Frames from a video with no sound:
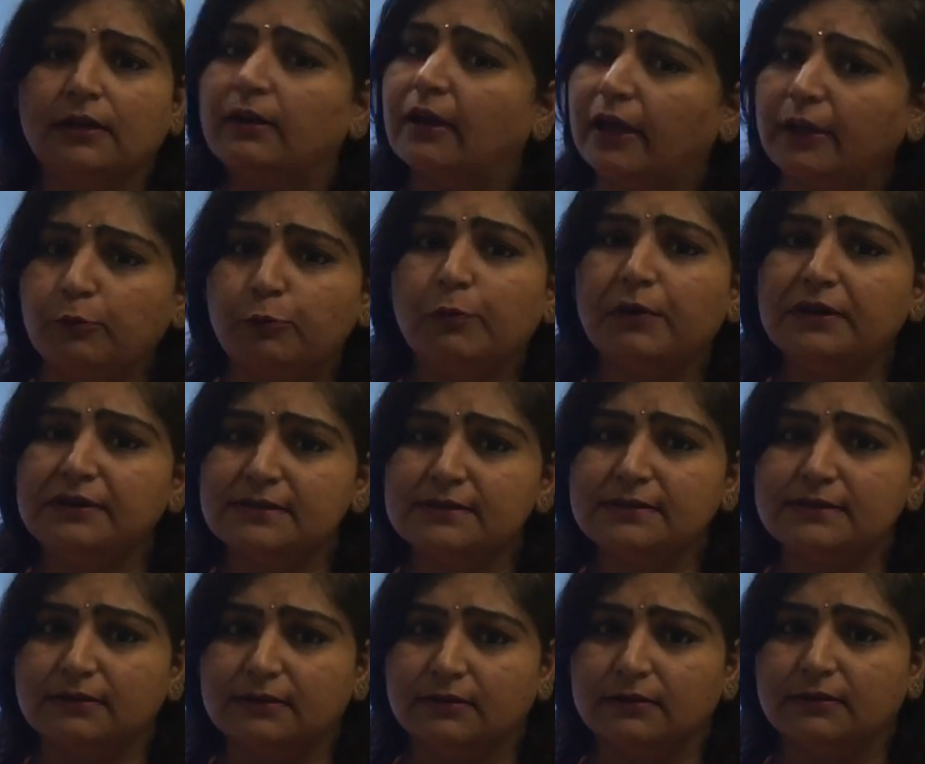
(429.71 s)

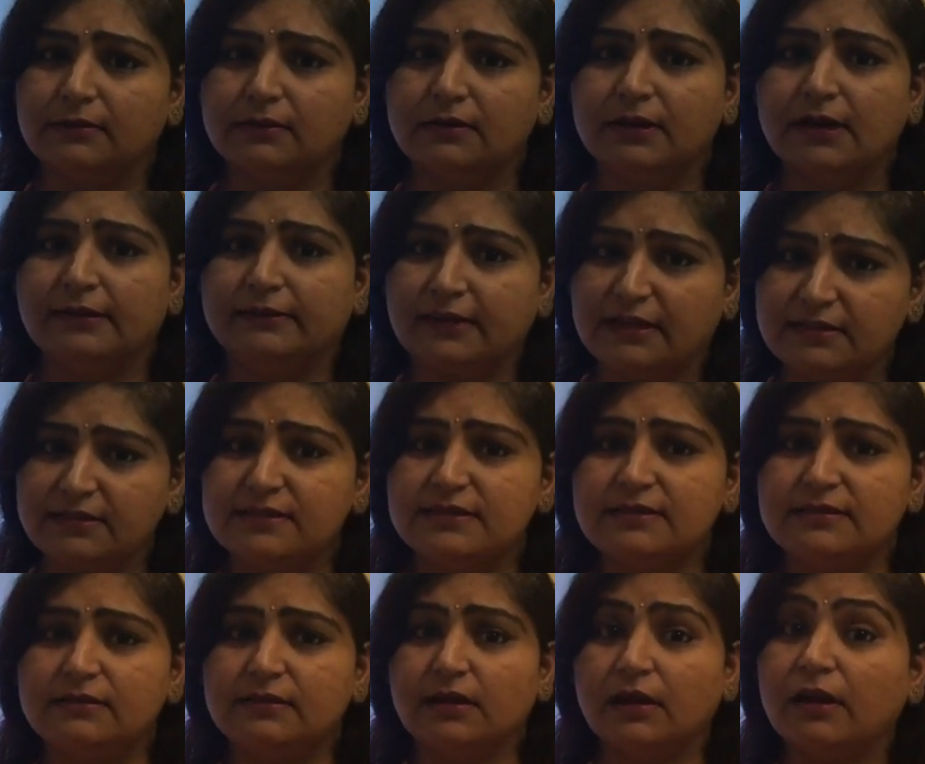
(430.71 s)
Likewise, that
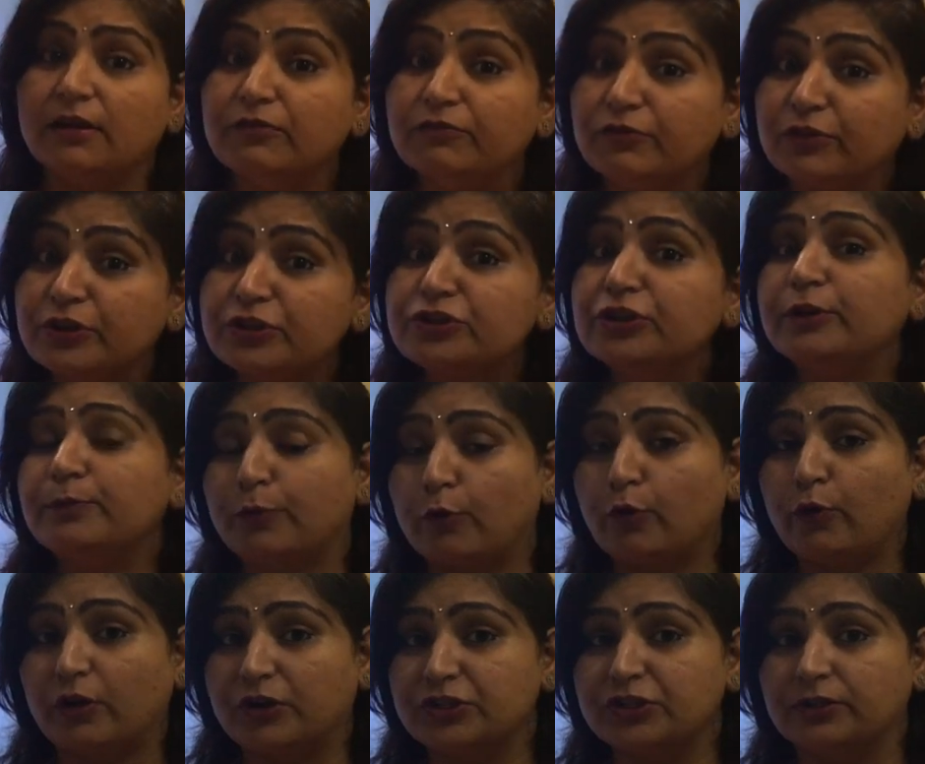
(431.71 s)
is convergent
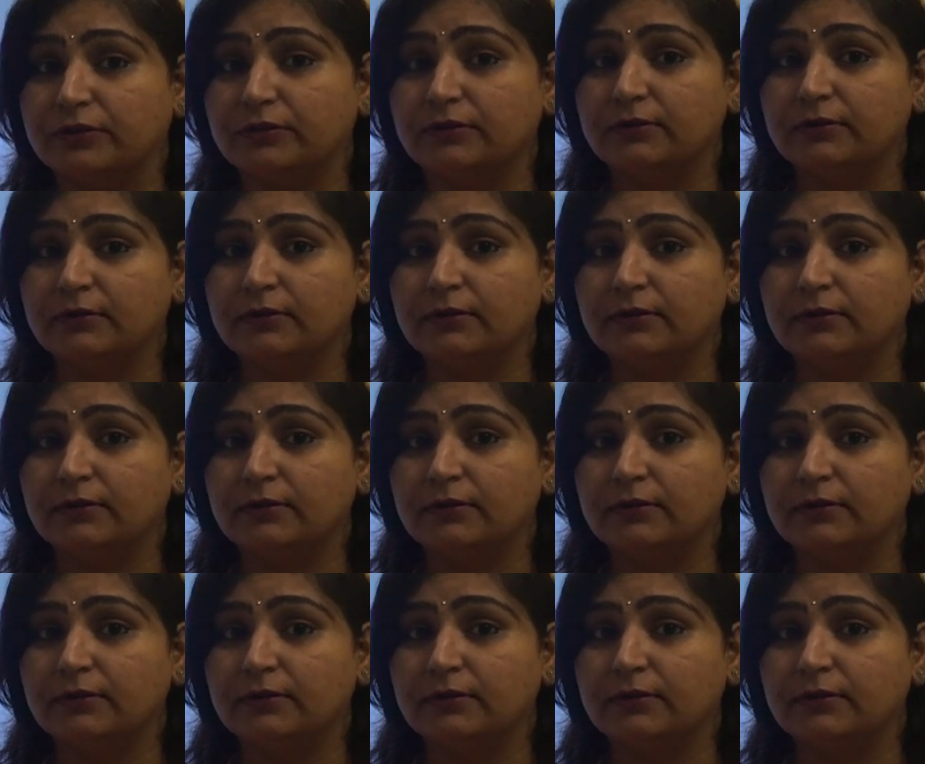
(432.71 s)
production.